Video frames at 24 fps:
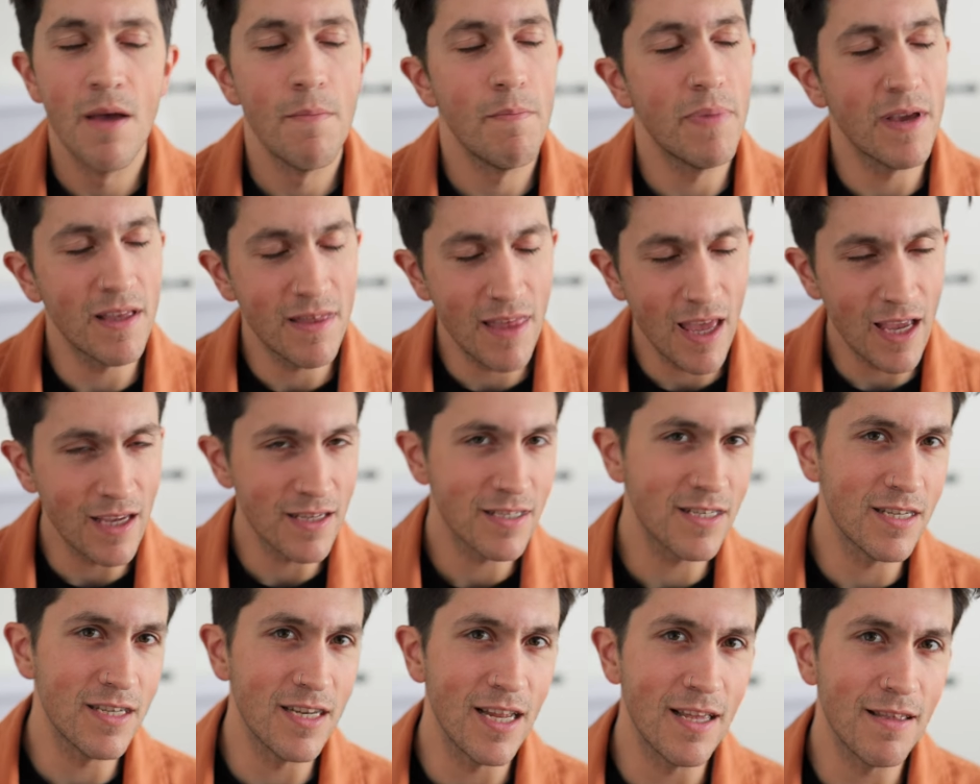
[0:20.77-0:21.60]
Big
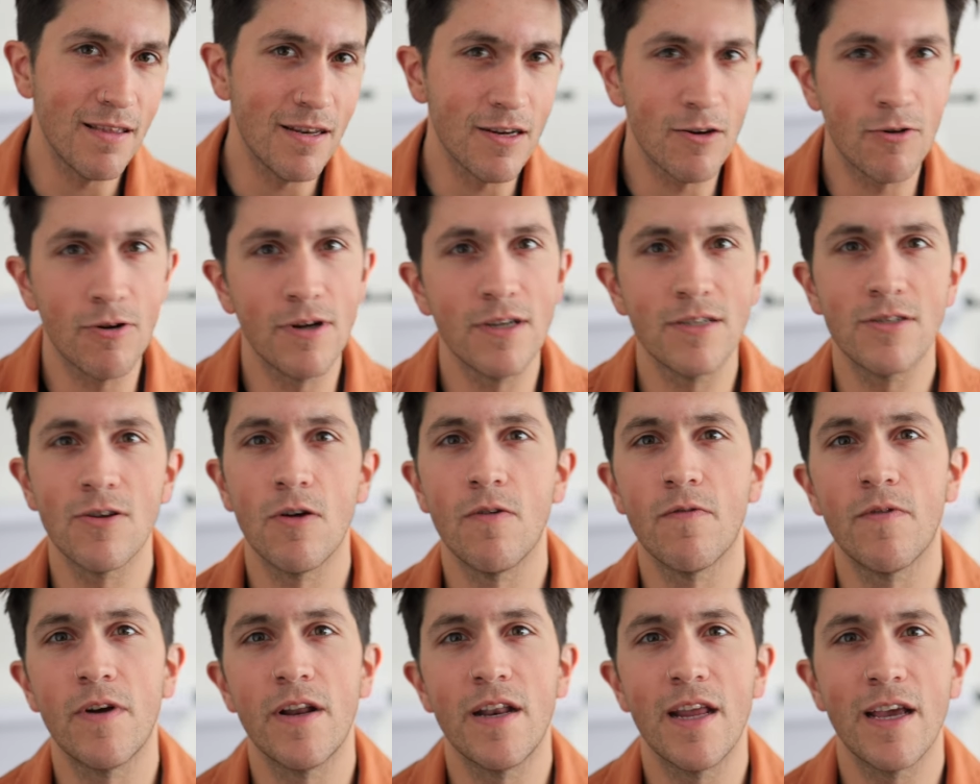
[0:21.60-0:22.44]
thanks to Nathan and Chris
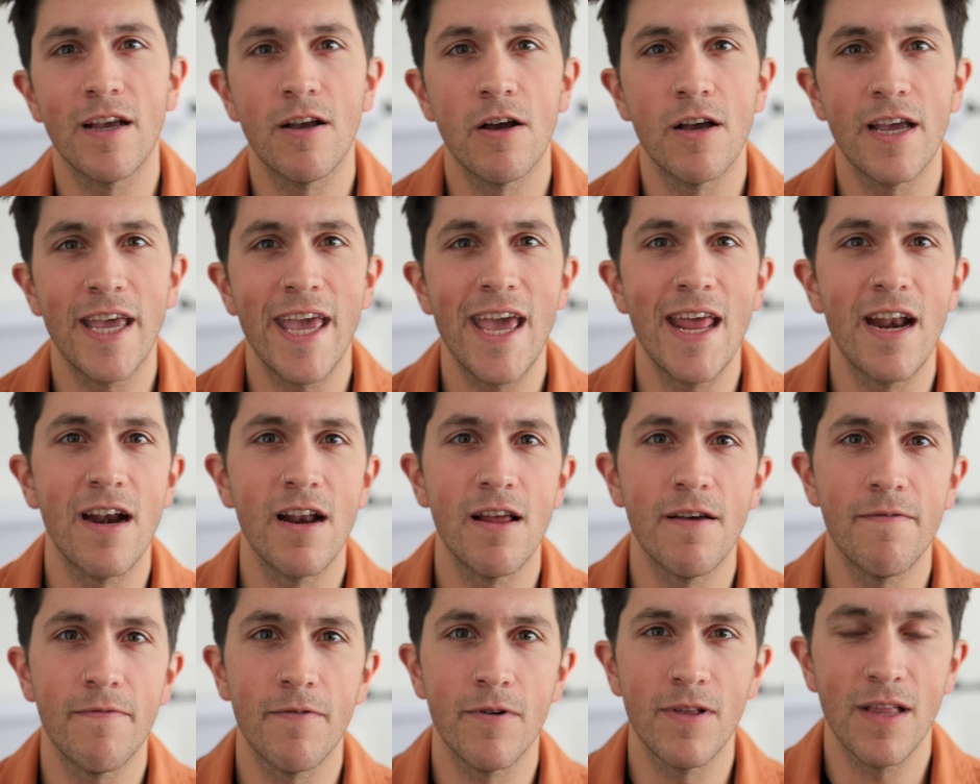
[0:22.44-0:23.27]
over at Nikon
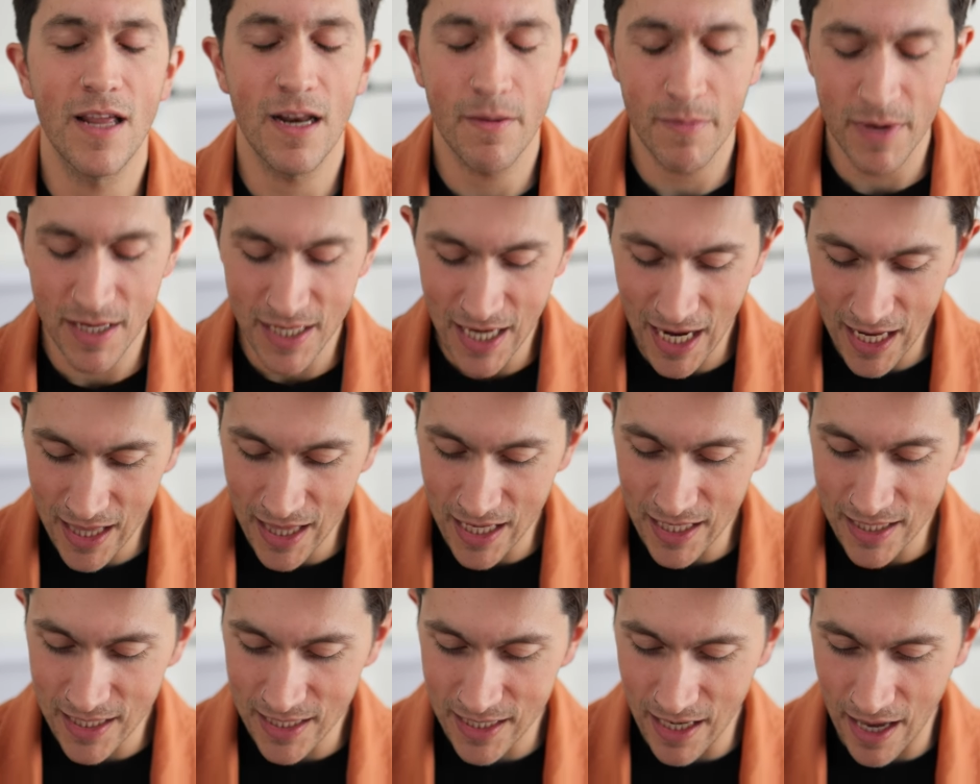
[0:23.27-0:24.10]
Canada for letting me take
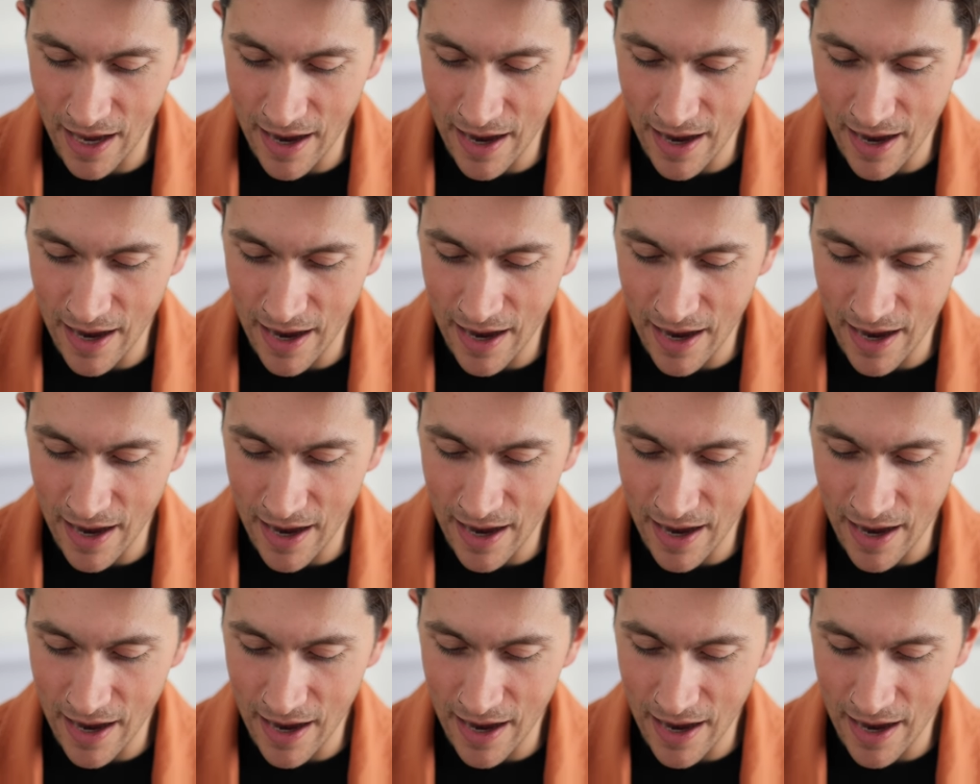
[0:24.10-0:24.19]
this.